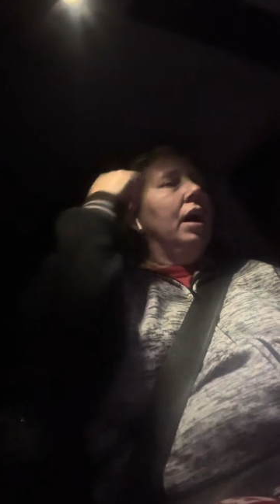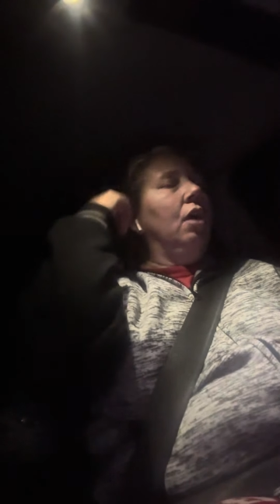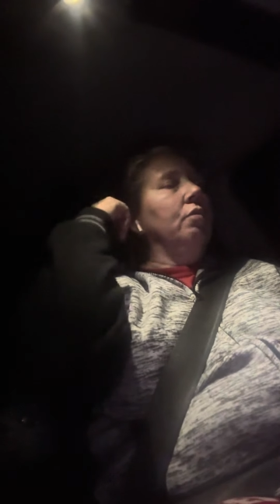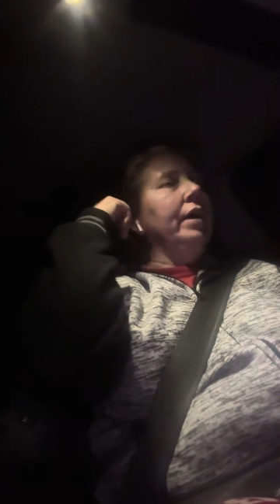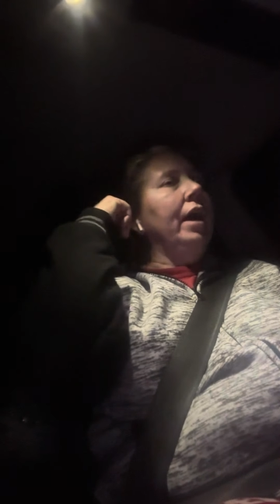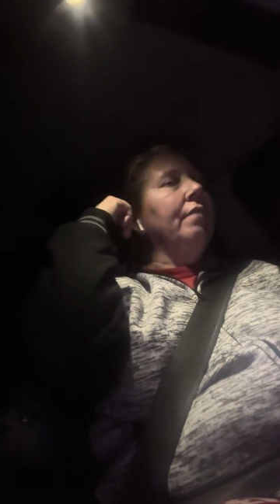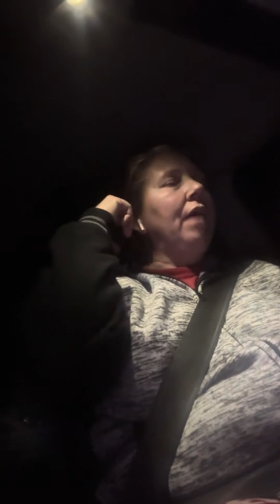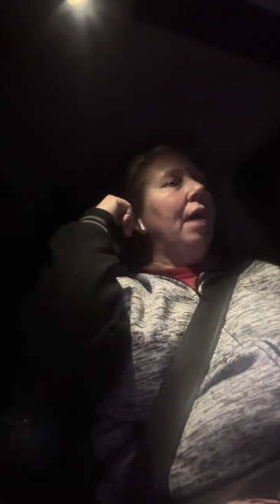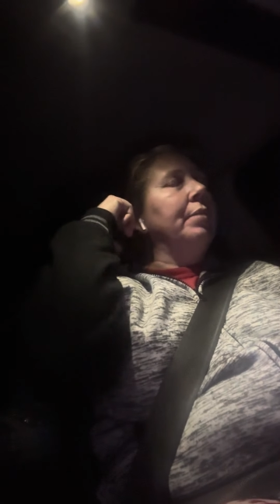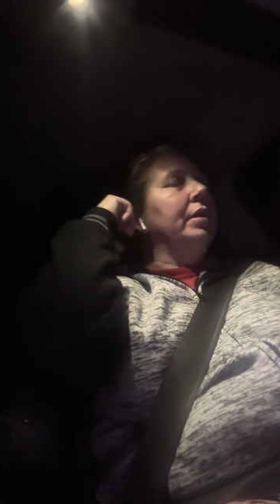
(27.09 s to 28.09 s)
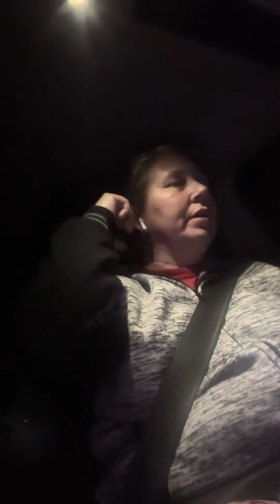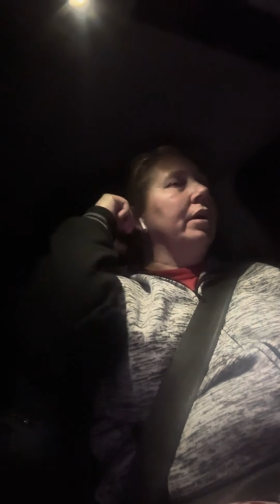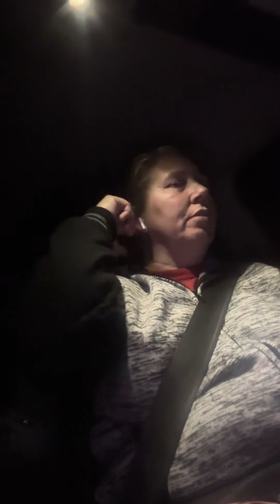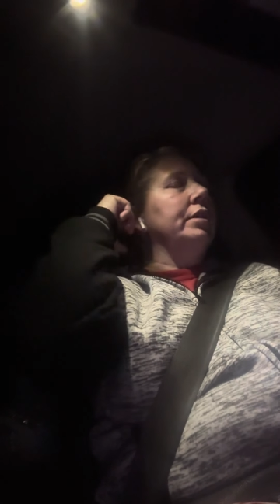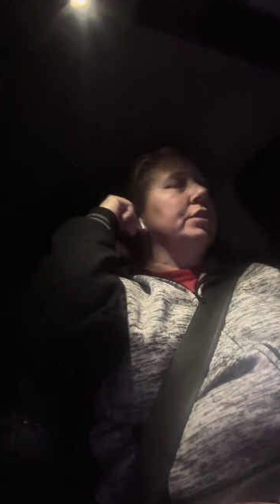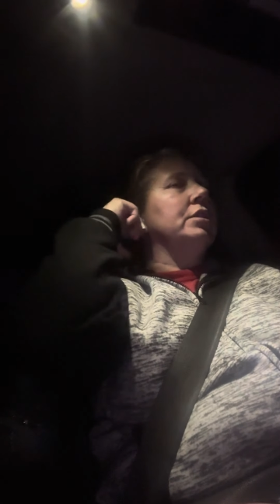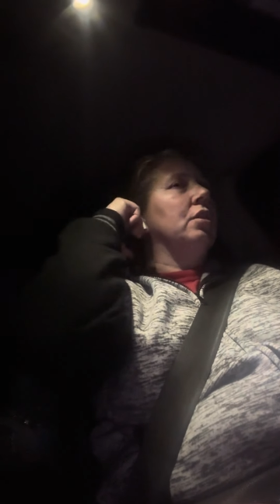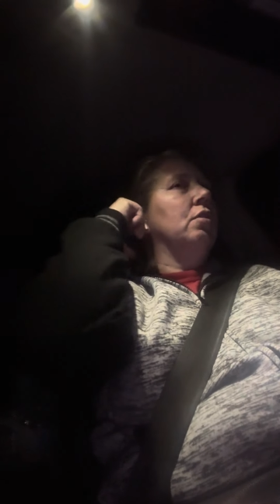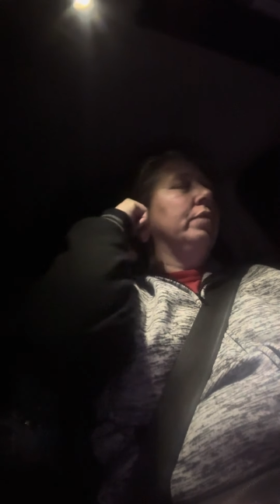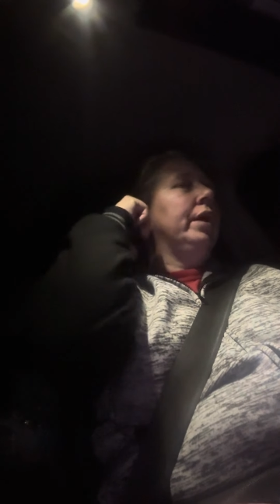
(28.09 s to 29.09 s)
I only have liability on it,
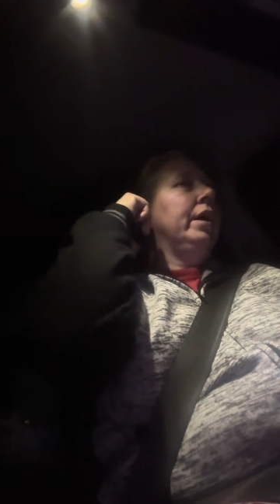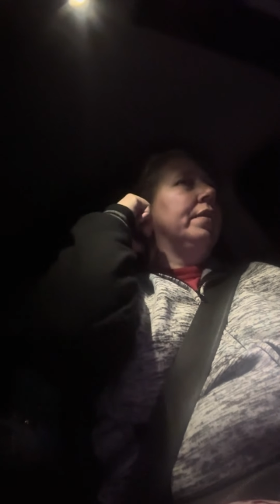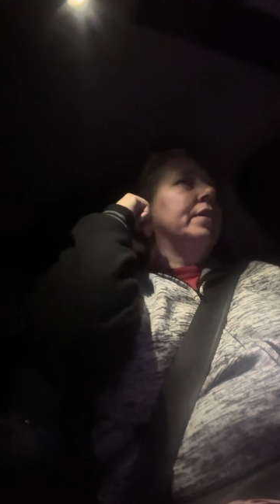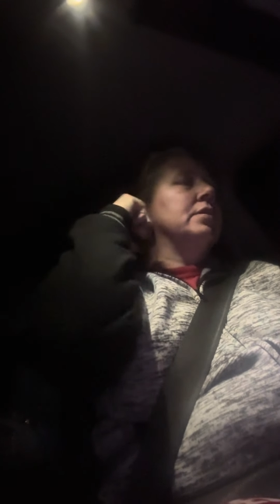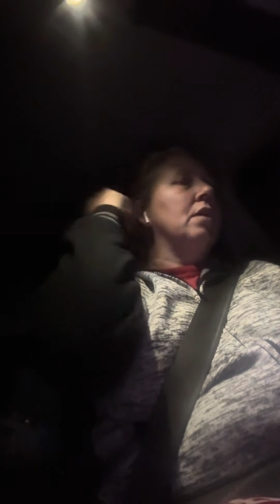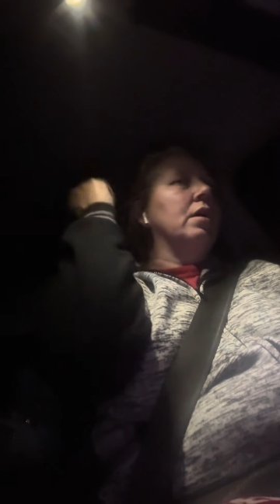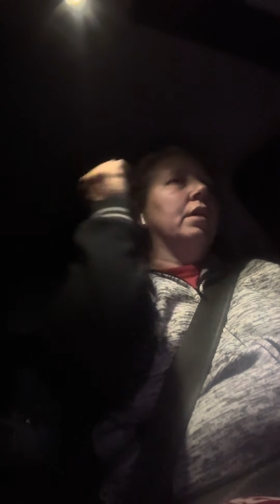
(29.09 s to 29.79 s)
so yeah, that's not